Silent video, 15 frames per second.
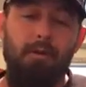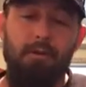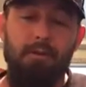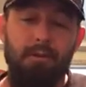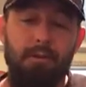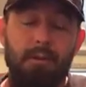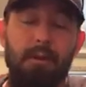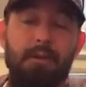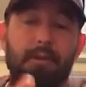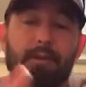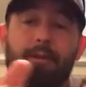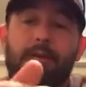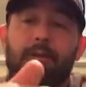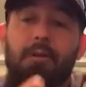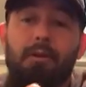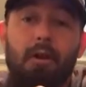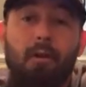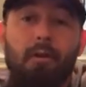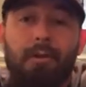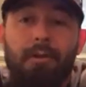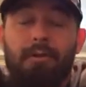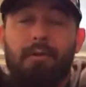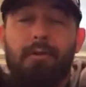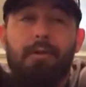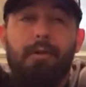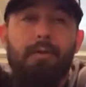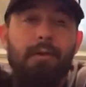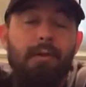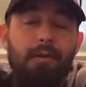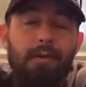selected that you're going to the
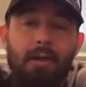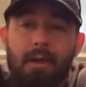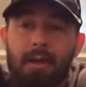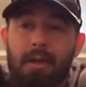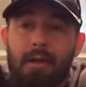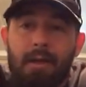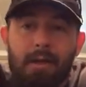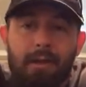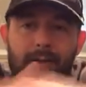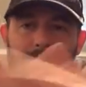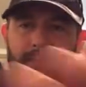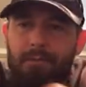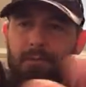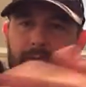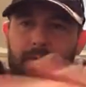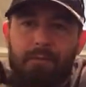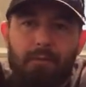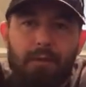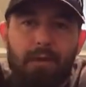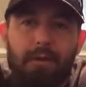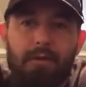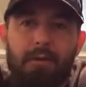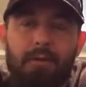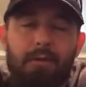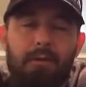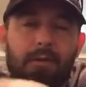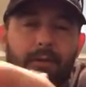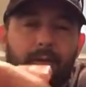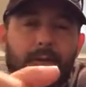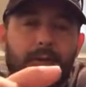event, it's right there on
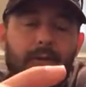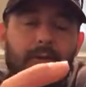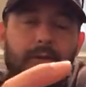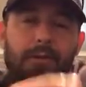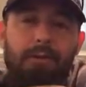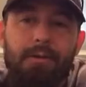your computer.